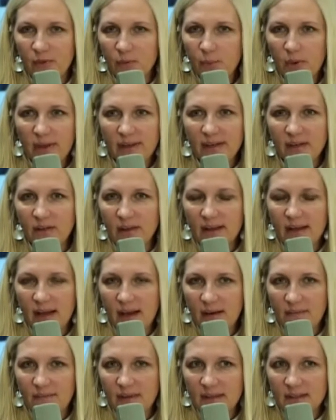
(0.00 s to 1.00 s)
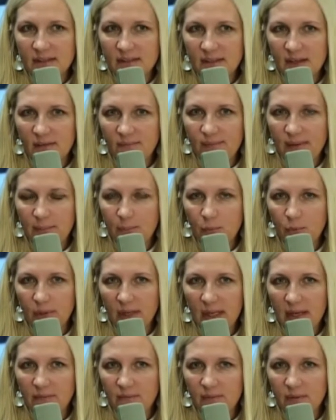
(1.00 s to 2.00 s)
You probably didn't like half that stuff people
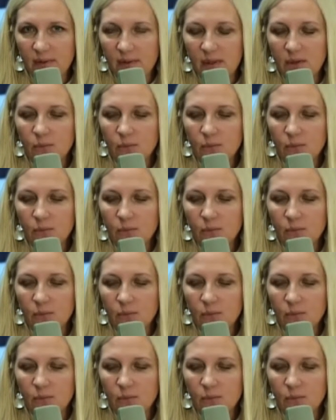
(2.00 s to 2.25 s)
gave me.